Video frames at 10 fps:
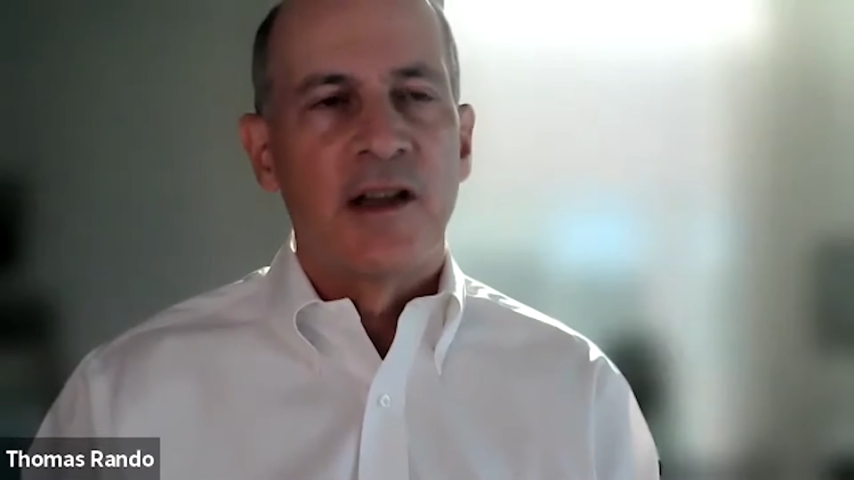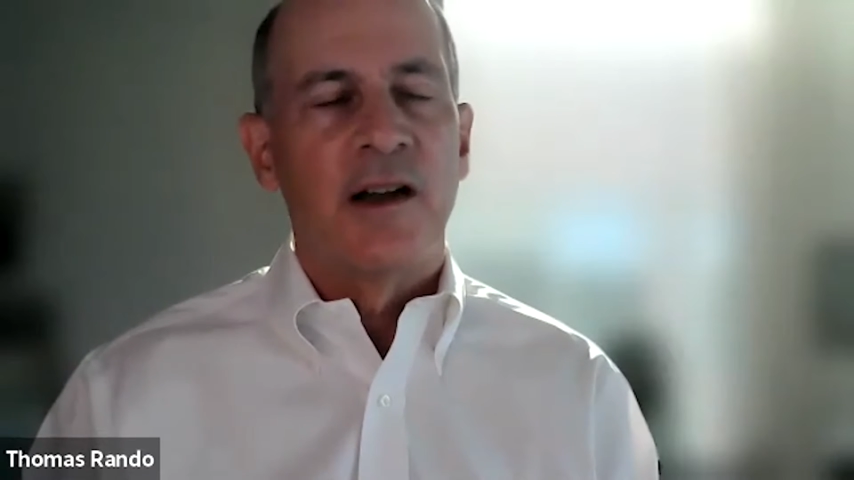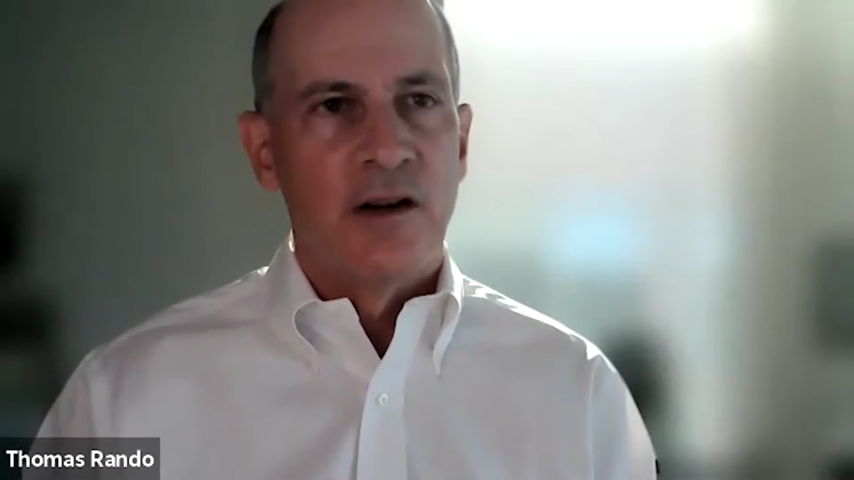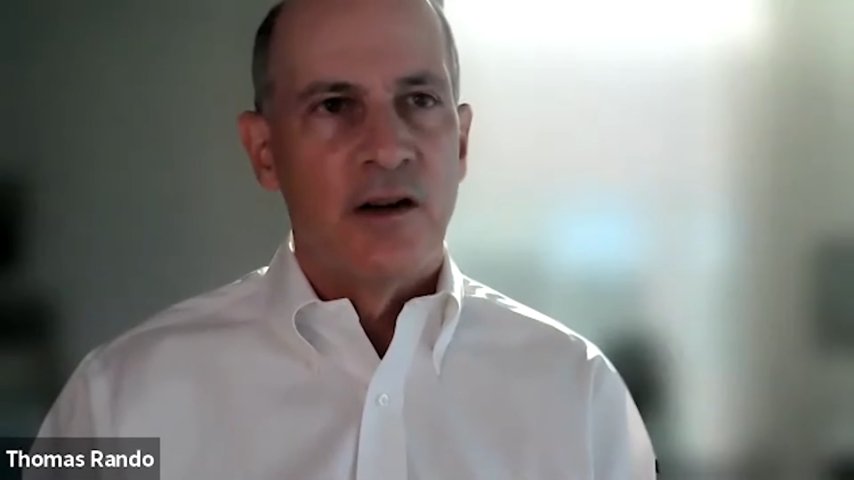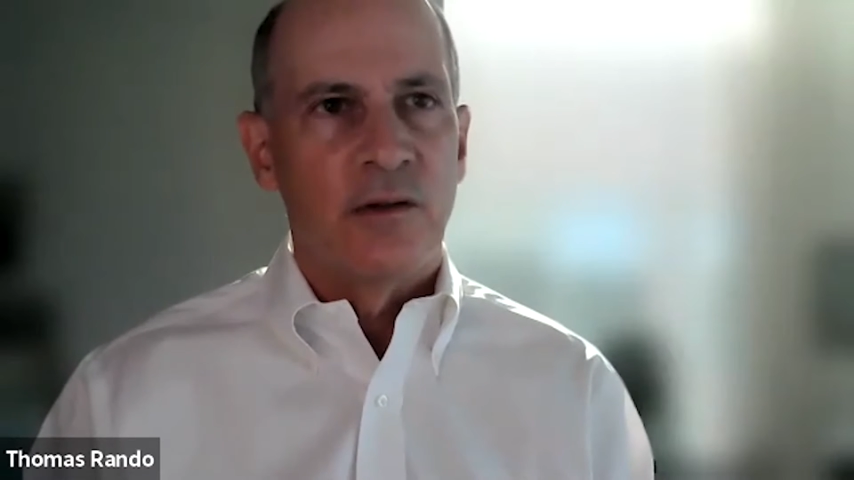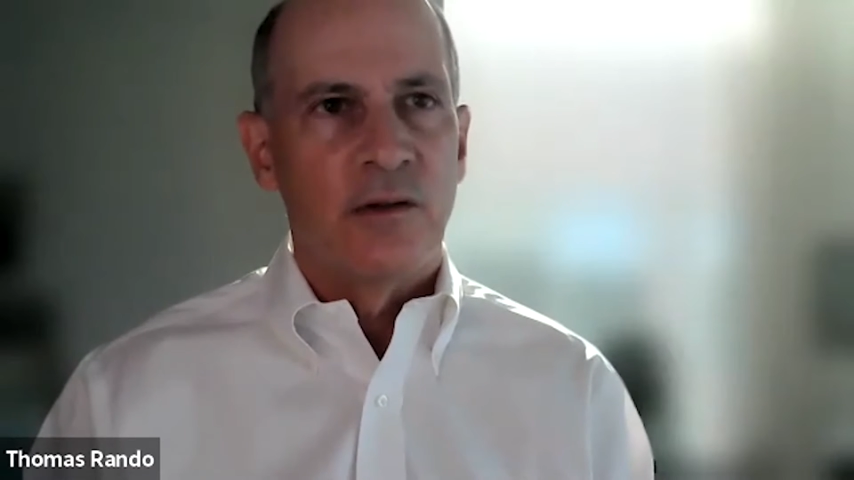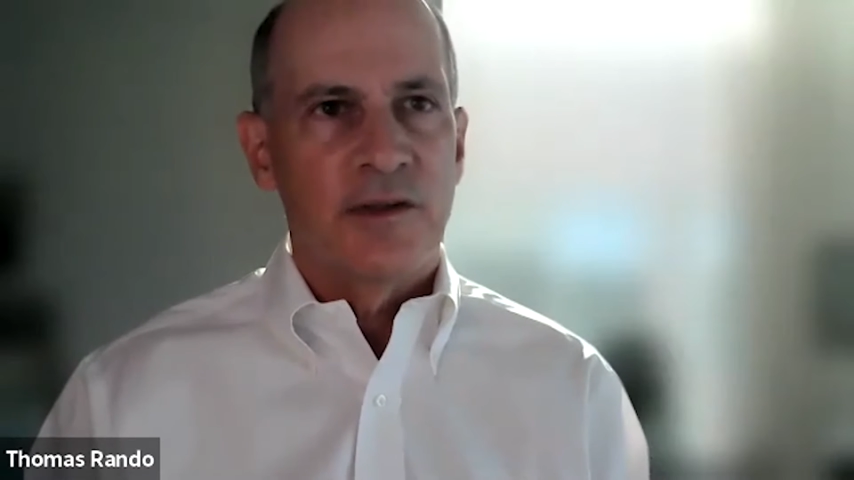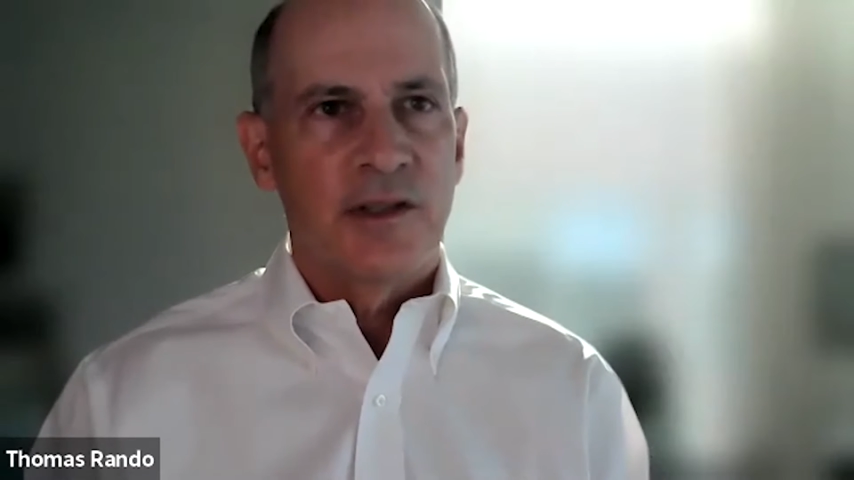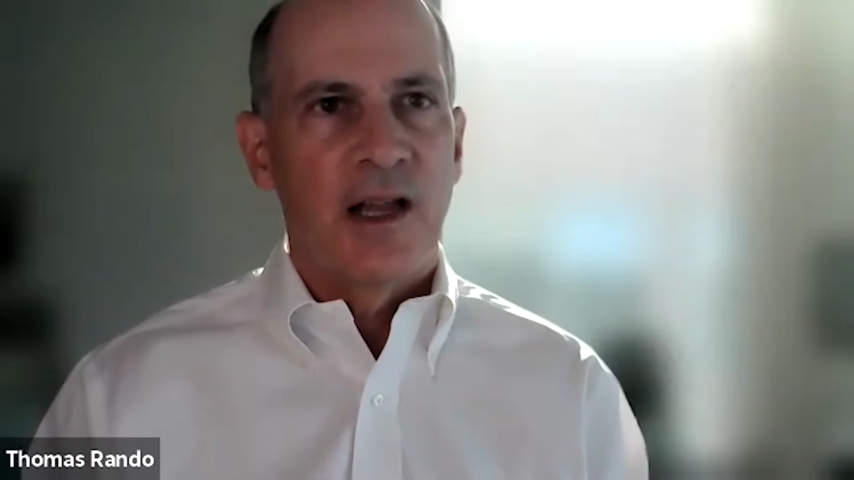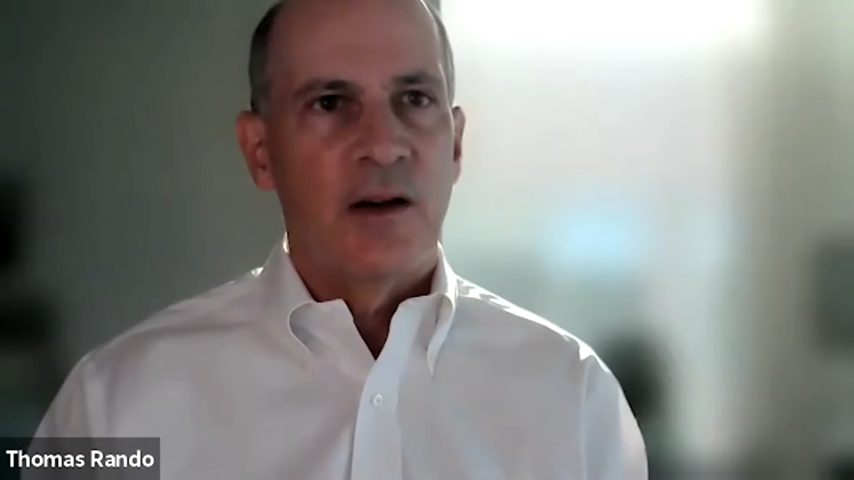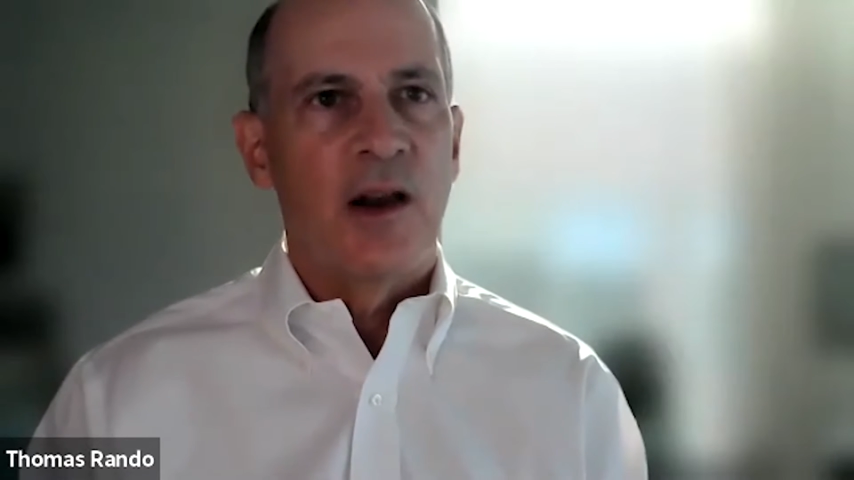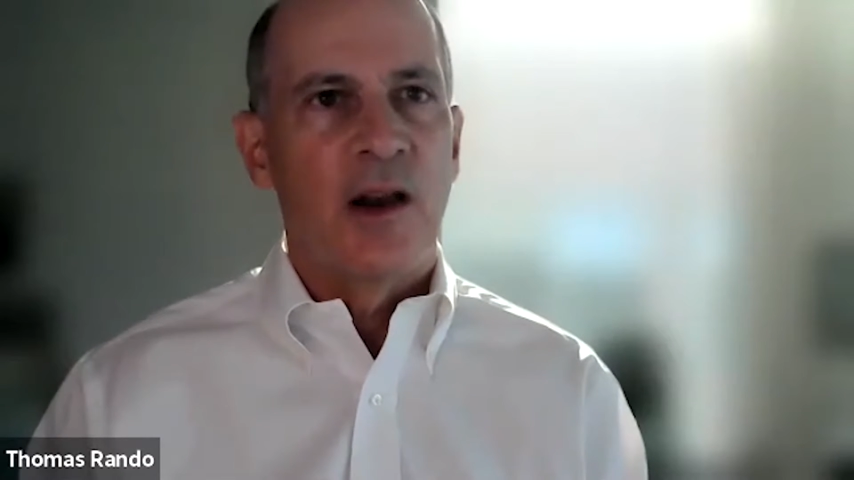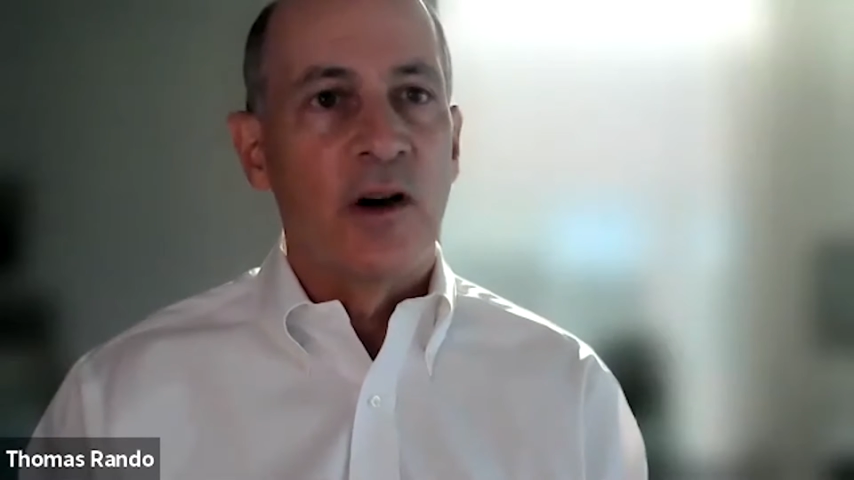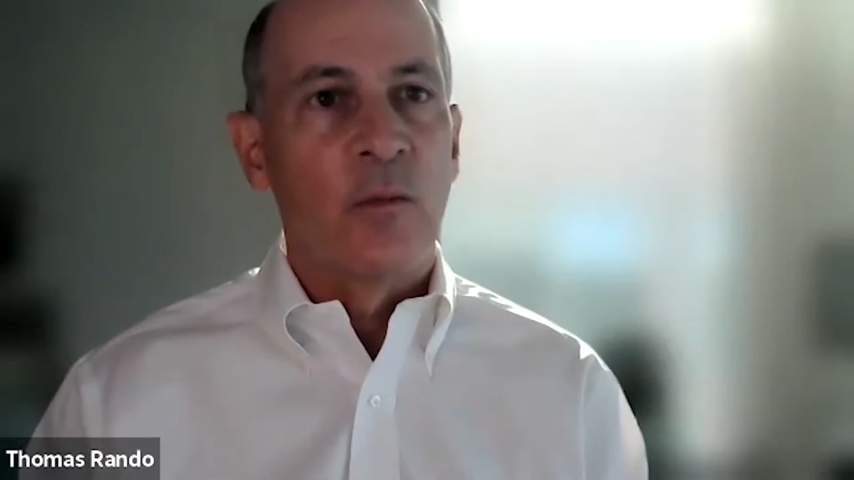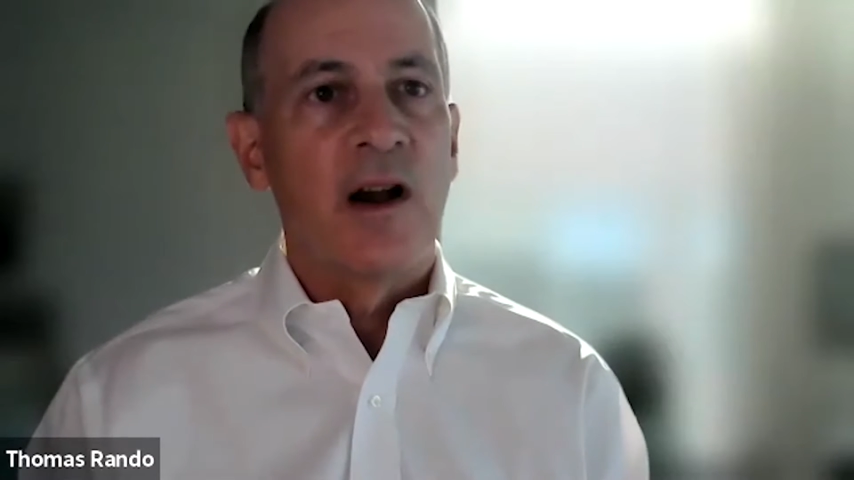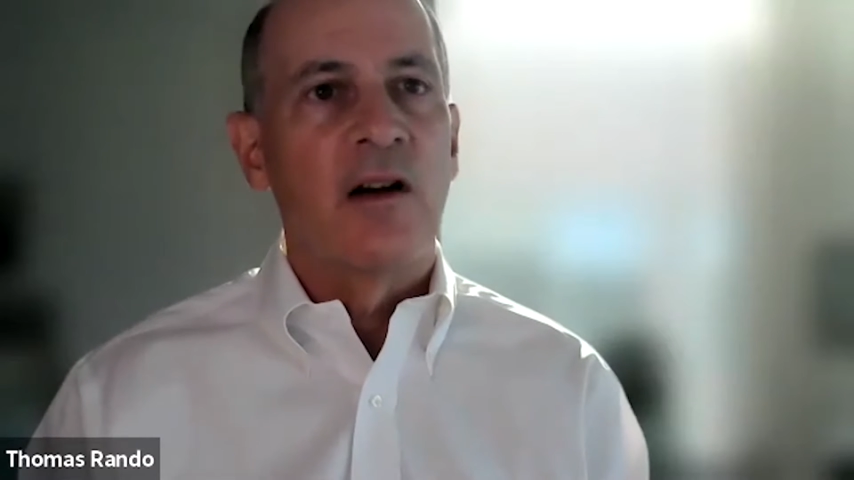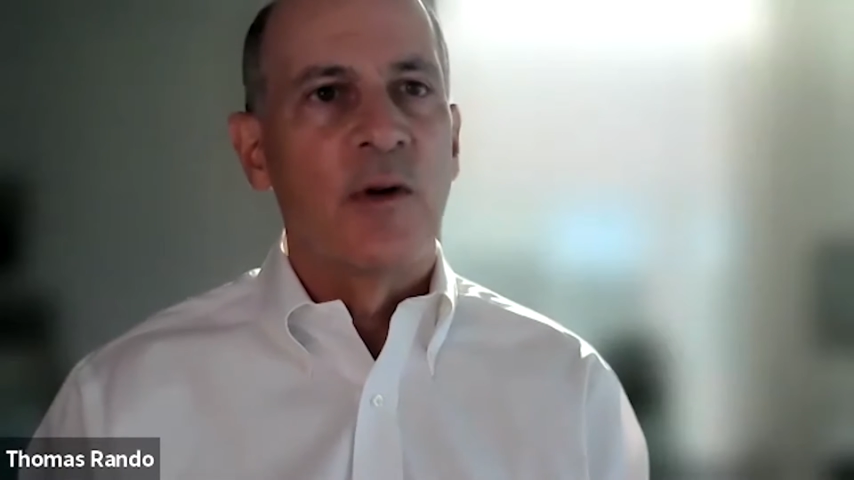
unknowns, and where